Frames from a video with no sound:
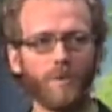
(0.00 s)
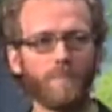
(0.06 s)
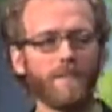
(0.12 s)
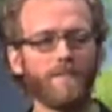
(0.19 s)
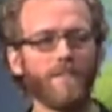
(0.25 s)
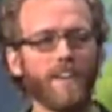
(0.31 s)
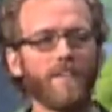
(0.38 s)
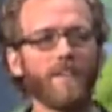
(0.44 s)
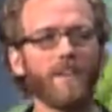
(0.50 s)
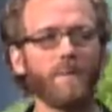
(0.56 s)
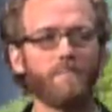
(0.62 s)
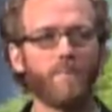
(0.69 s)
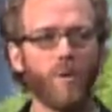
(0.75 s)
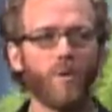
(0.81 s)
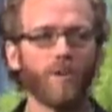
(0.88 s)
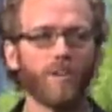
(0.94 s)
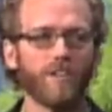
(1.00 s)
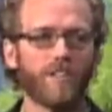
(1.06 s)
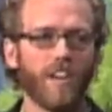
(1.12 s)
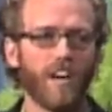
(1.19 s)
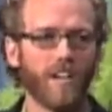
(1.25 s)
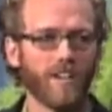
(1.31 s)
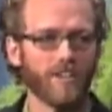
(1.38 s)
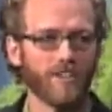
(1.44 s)
it would be very
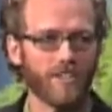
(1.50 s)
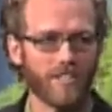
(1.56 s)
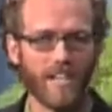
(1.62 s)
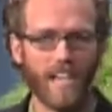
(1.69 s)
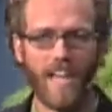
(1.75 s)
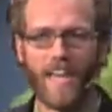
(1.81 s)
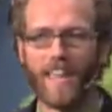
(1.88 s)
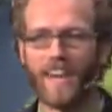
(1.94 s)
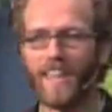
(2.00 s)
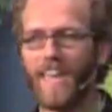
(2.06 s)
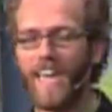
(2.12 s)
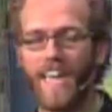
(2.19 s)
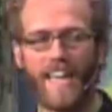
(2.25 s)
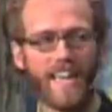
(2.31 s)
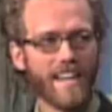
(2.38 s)
important to understand